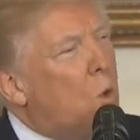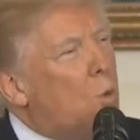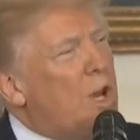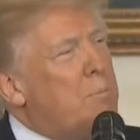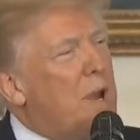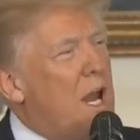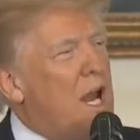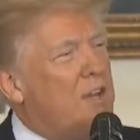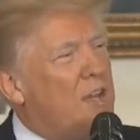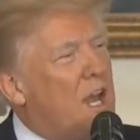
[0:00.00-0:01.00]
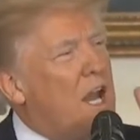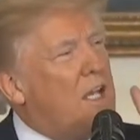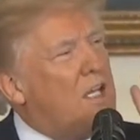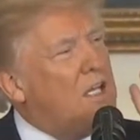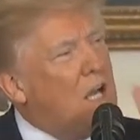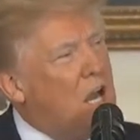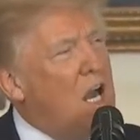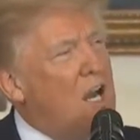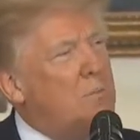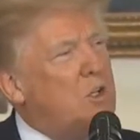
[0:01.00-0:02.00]
We made that
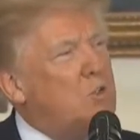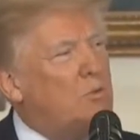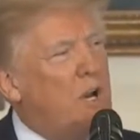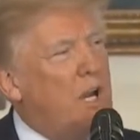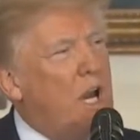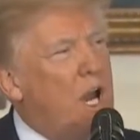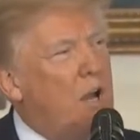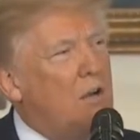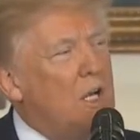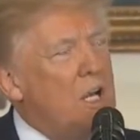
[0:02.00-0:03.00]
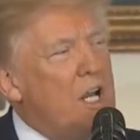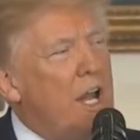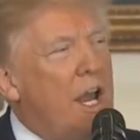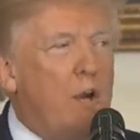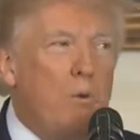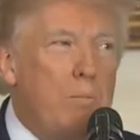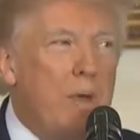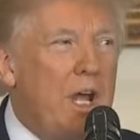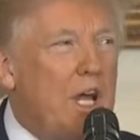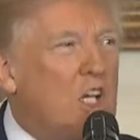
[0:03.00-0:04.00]
time is running out, and we
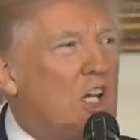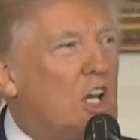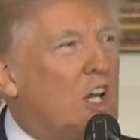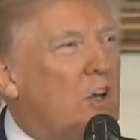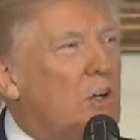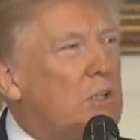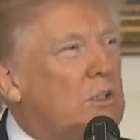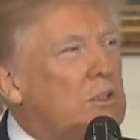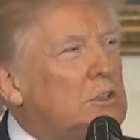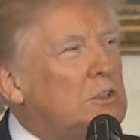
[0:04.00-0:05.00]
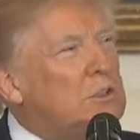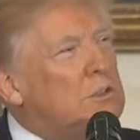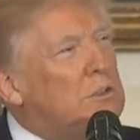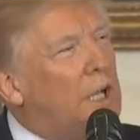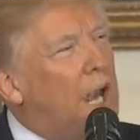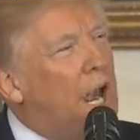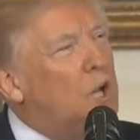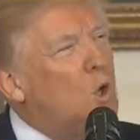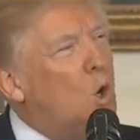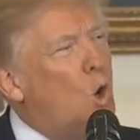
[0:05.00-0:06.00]
made it clear,
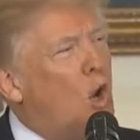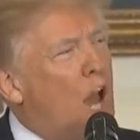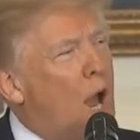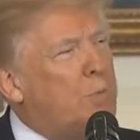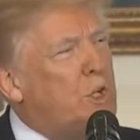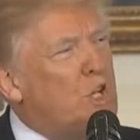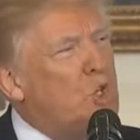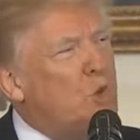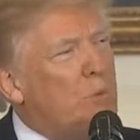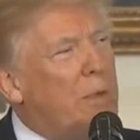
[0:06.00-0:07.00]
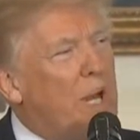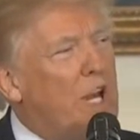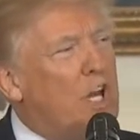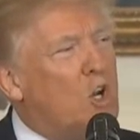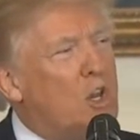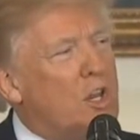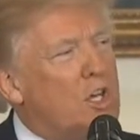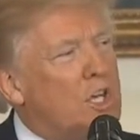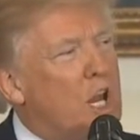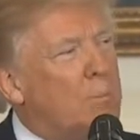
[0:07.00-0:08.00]
and all options remain on the
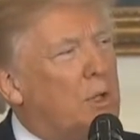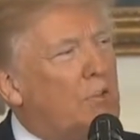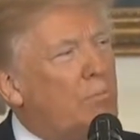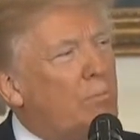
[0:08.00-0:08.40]
table.